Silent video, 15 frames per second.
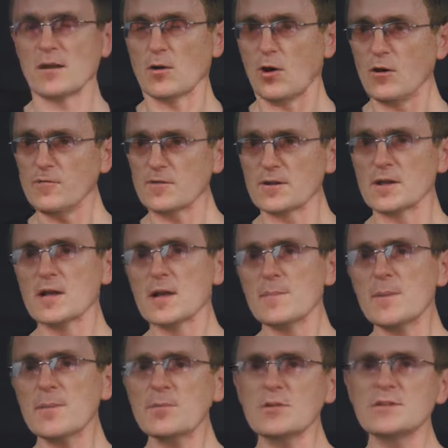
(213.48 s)
Often,
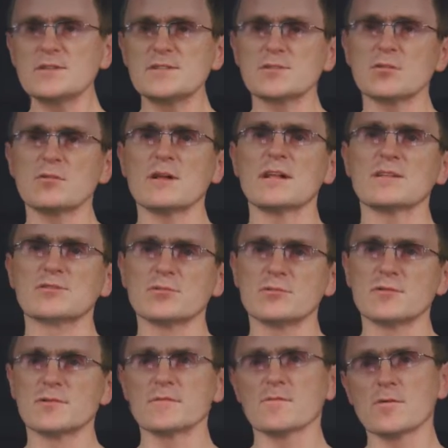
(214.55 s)
people install
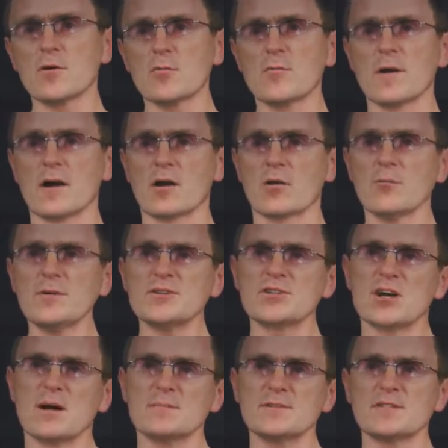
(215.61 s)
alternative firmware which
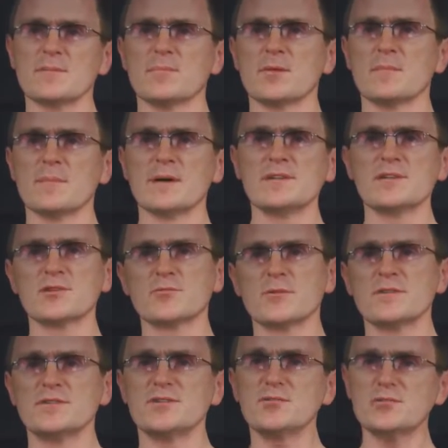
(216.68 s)
comes supplemented
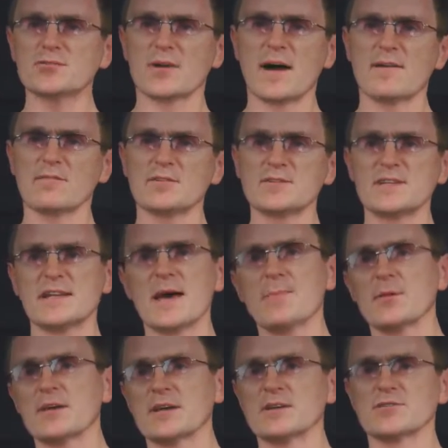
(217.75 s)
with new drivers and
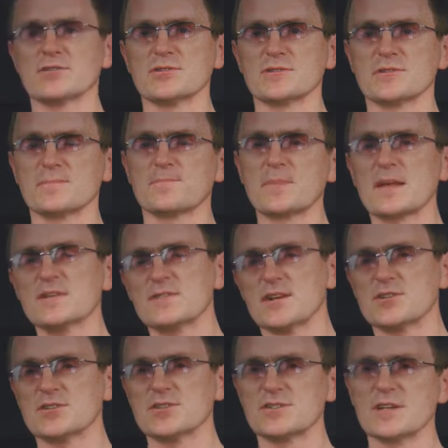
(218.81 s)
applications,
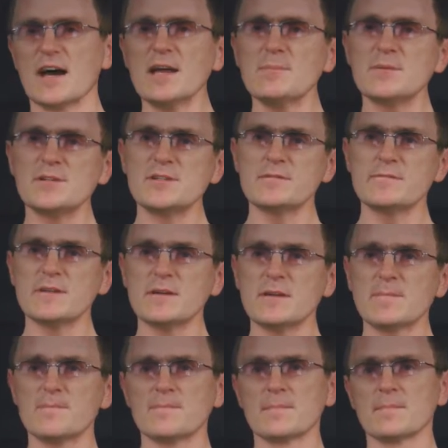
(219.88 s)
such as
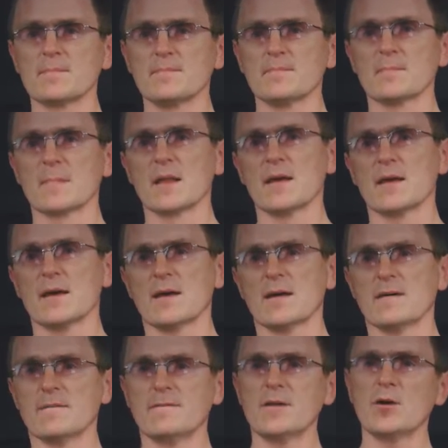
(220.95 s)
IPTV,
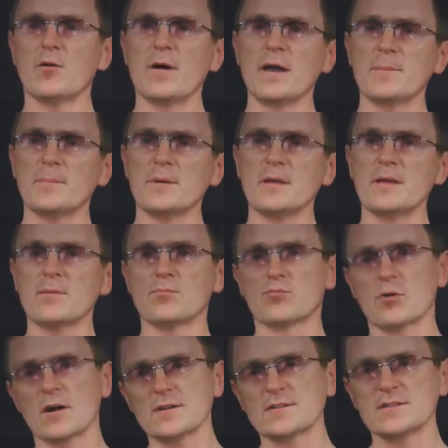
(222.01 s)
VoIP,
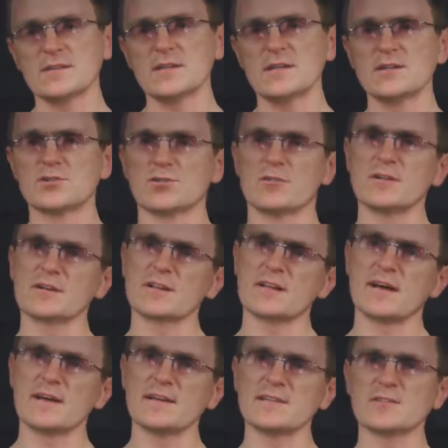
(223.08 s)
proxy, torrent
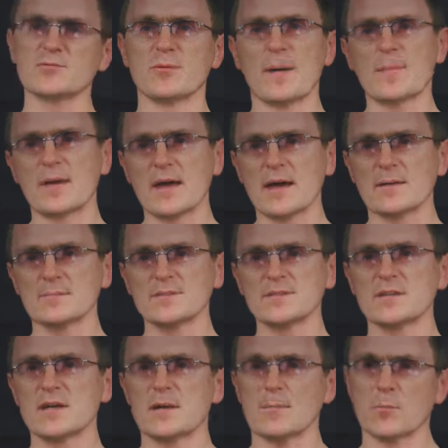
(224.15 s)
clients,
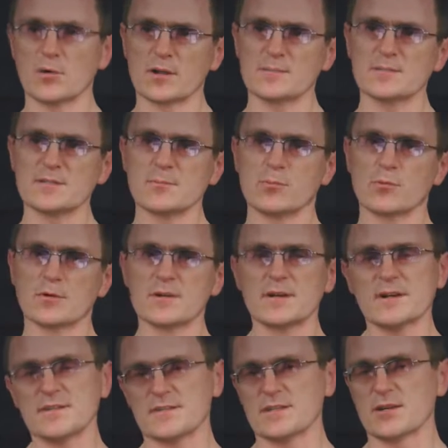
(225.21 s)
webcams, modem support,
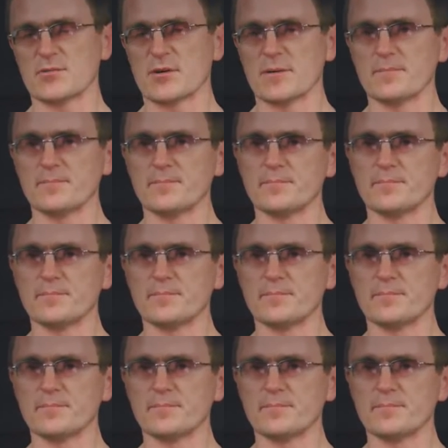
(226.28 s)
etc.